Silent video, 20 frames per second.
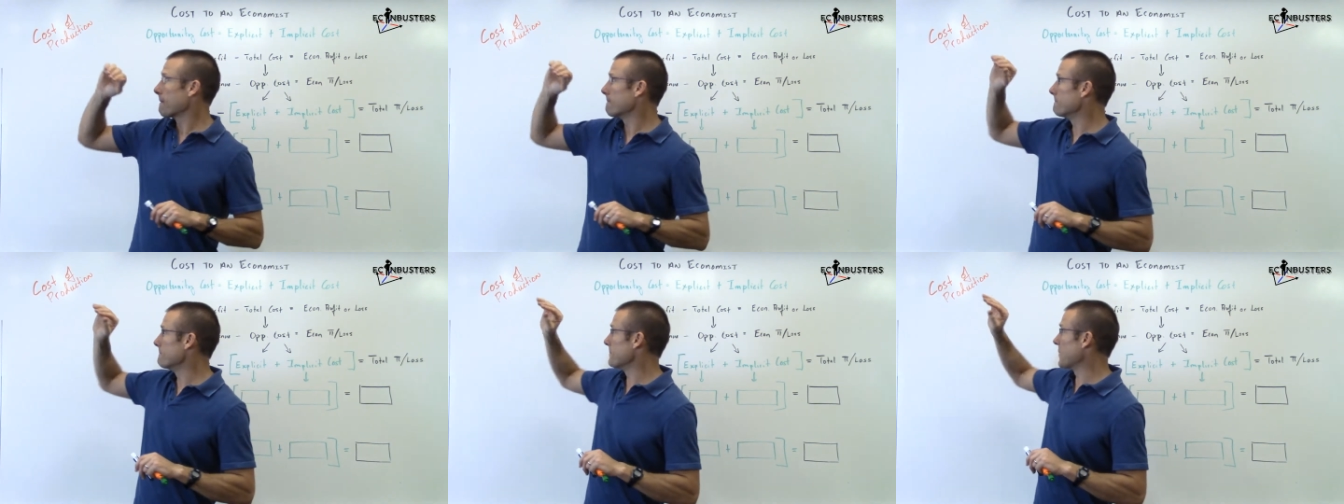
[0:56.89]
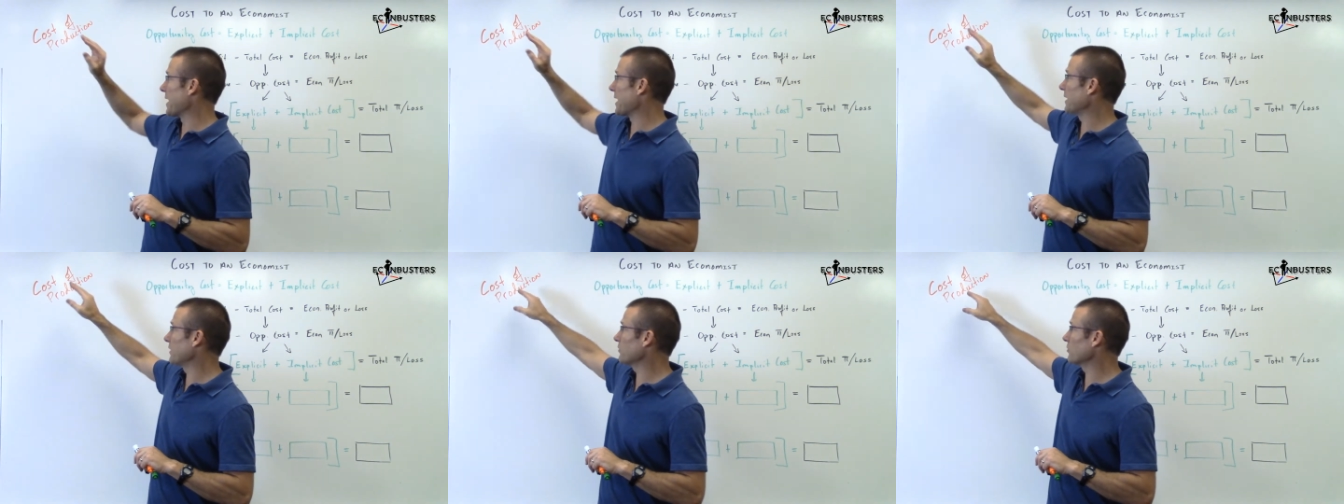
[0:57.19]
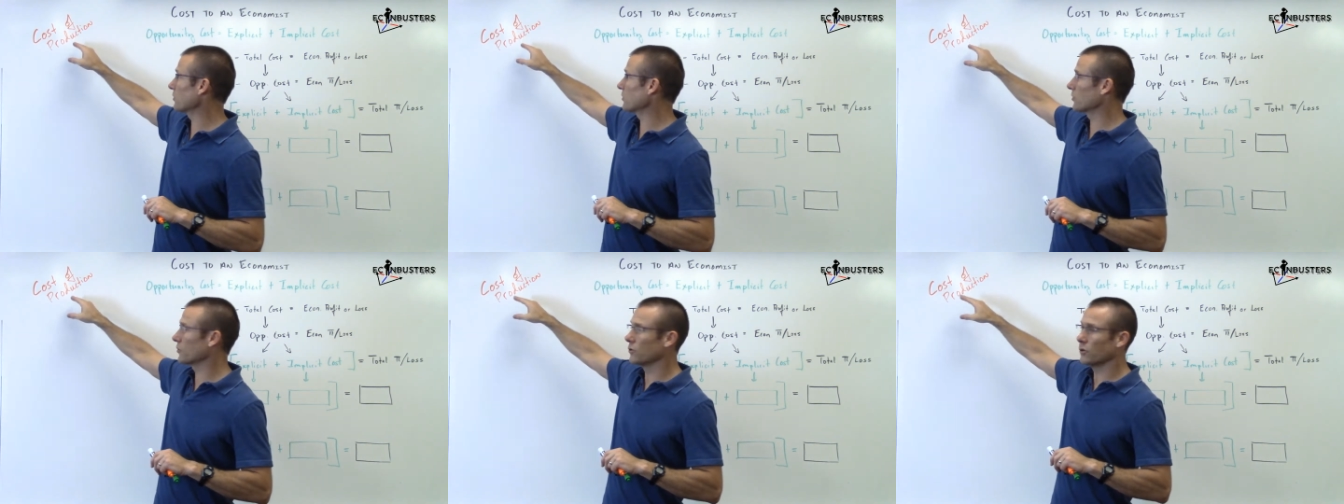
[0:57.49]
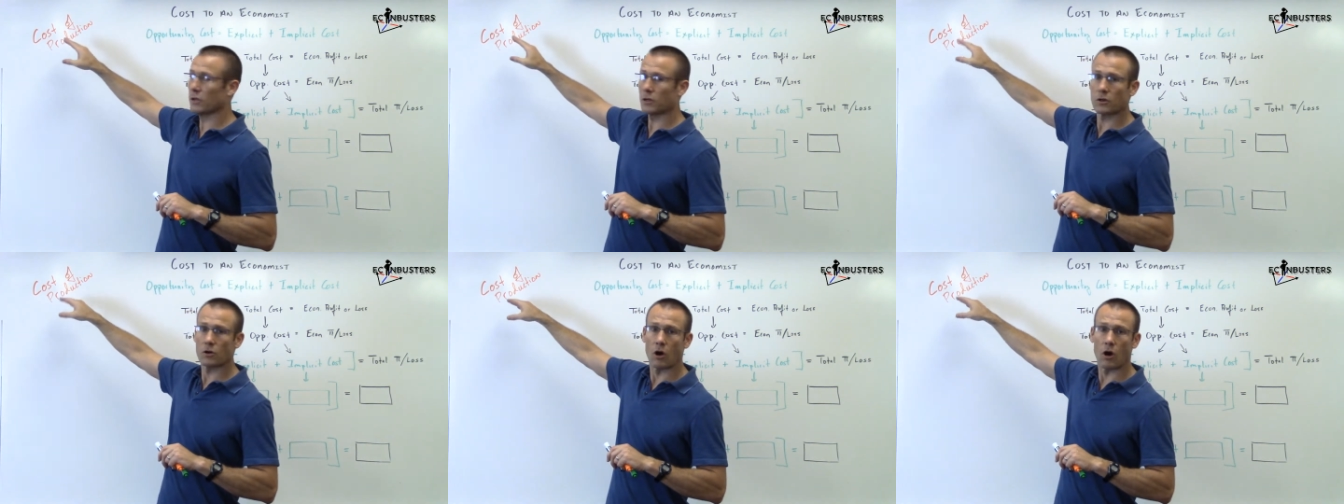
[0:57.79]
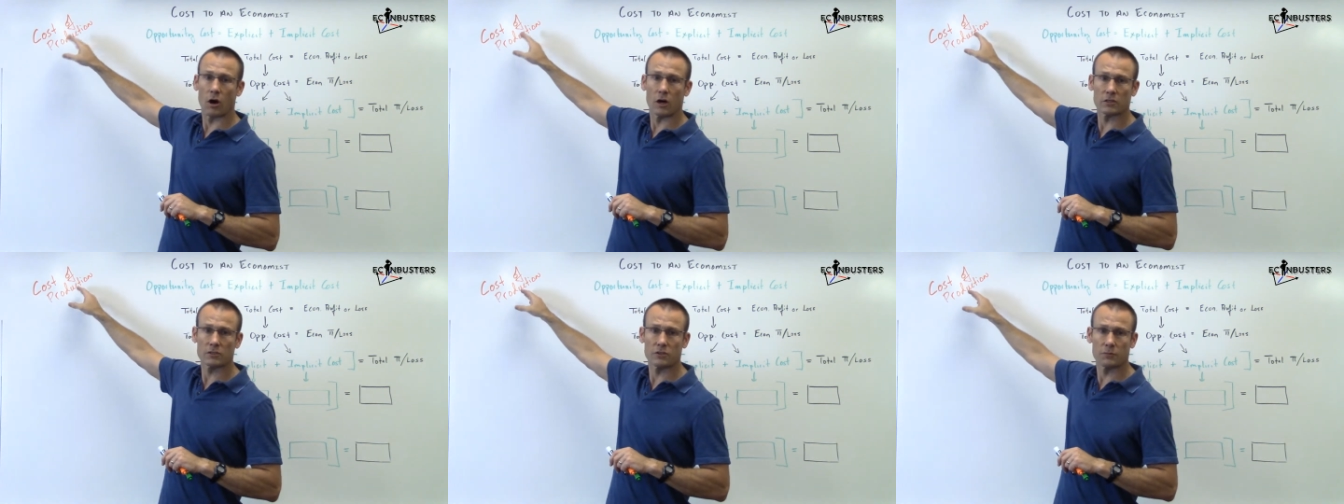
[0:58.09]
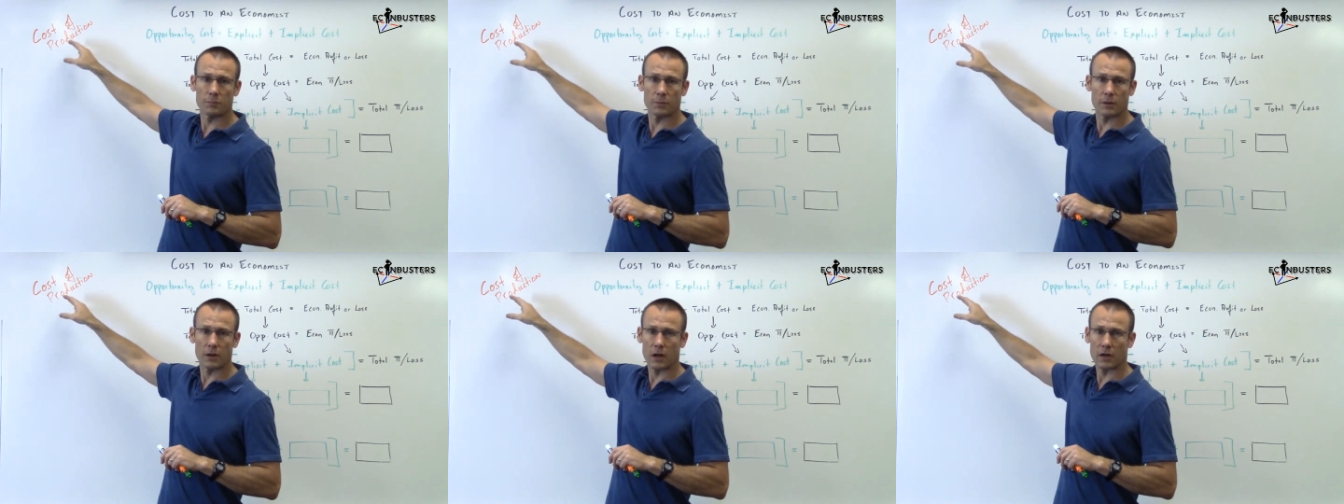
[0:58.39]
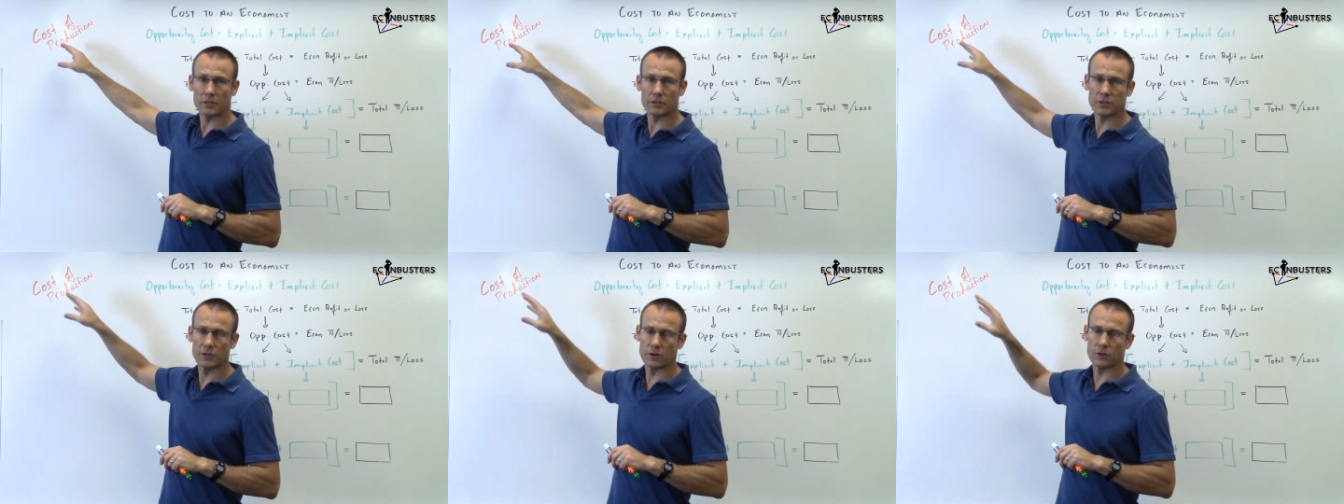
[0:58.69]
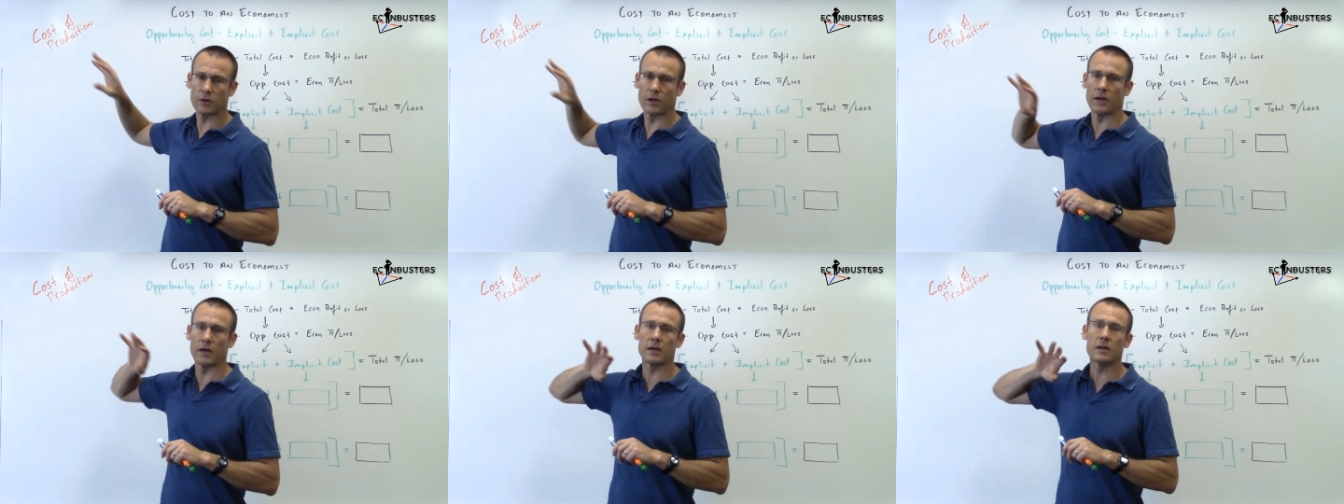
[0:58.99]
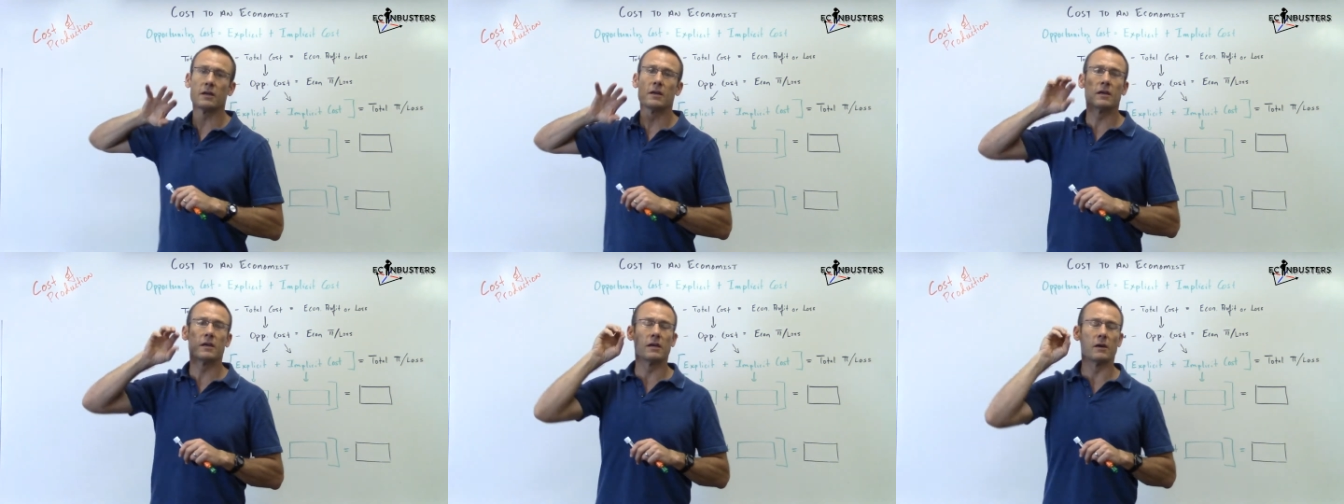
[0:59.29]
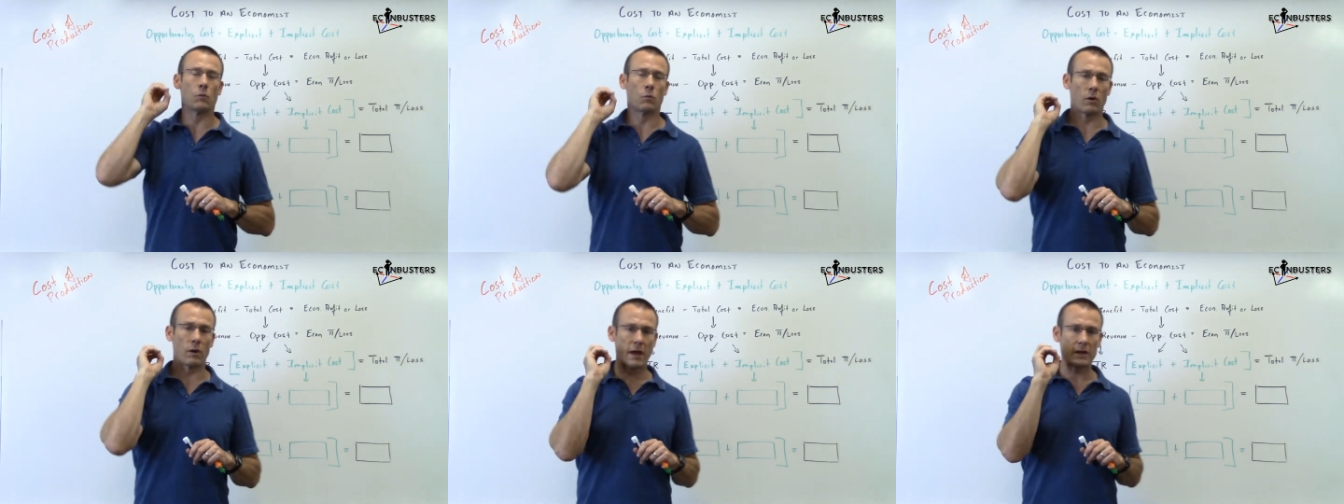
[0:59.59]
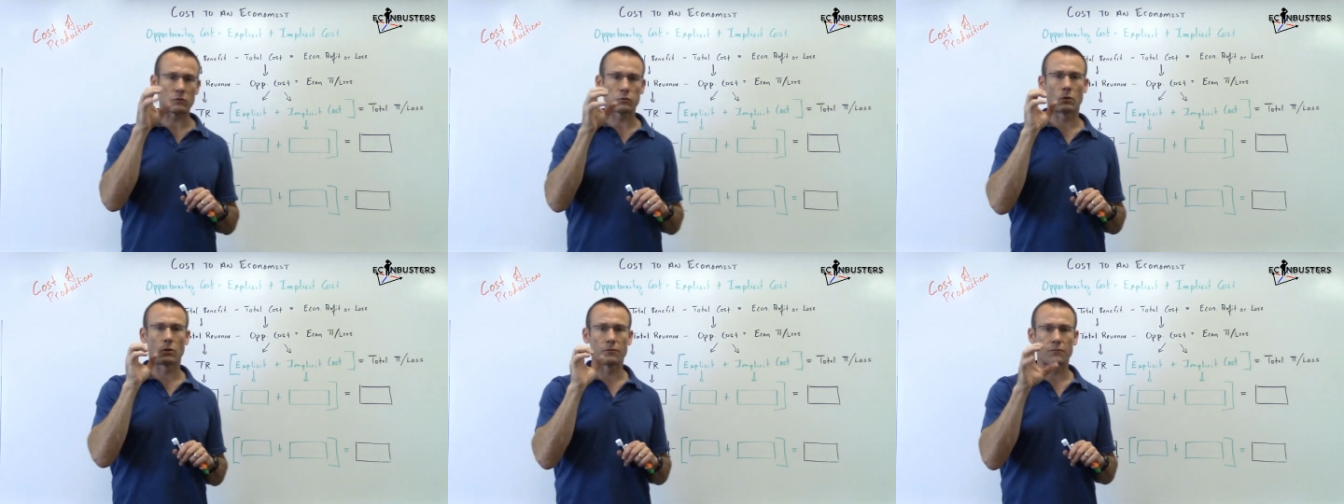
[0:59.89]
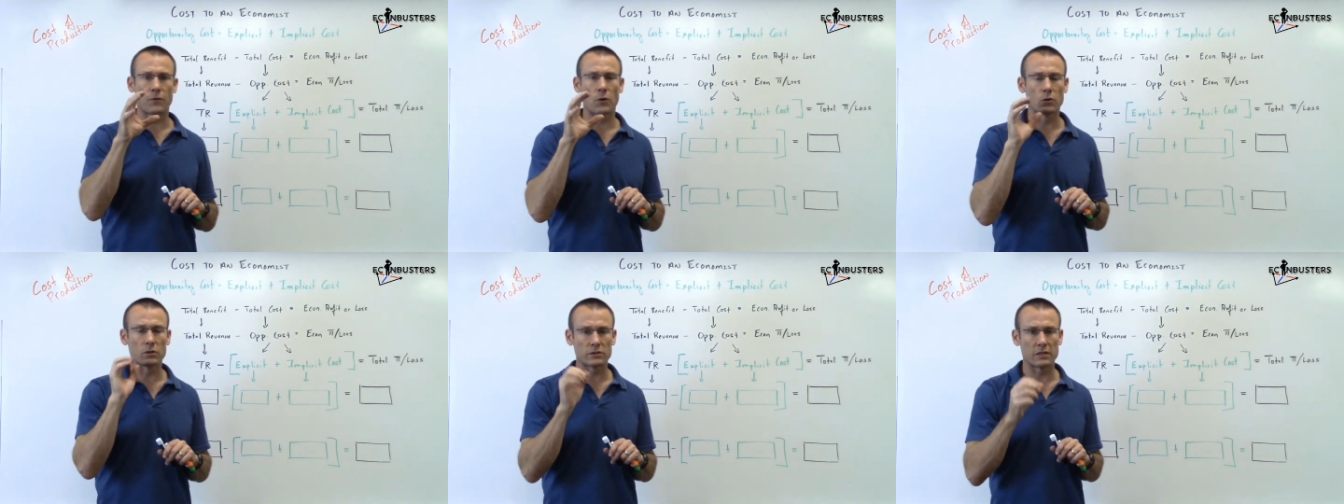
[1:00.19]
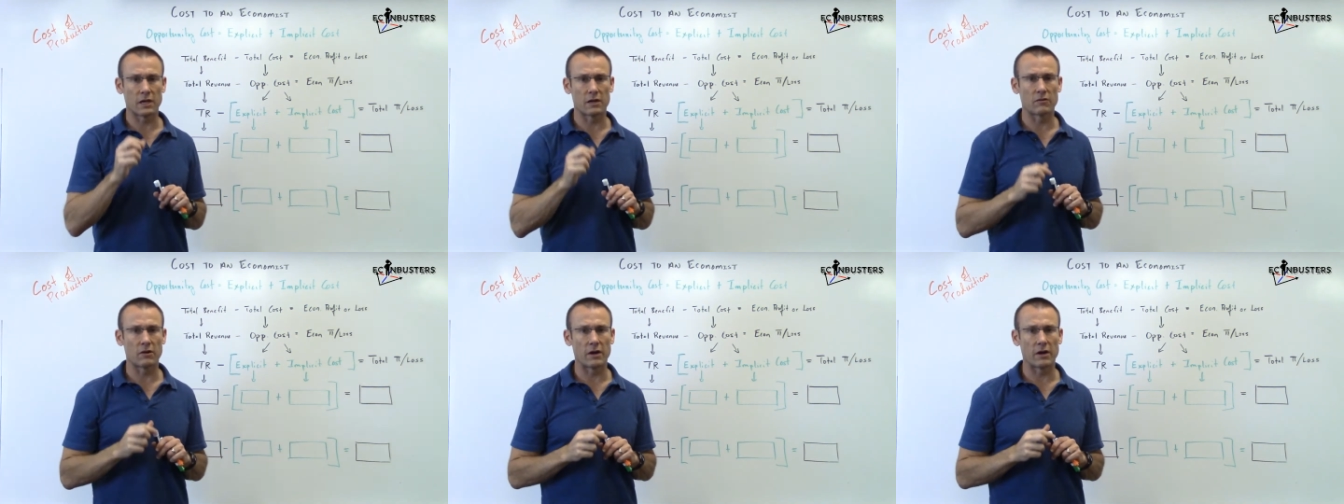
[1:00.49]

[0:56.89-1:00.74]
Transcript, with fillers: major unit cost of production, okay? And that's what we're focused on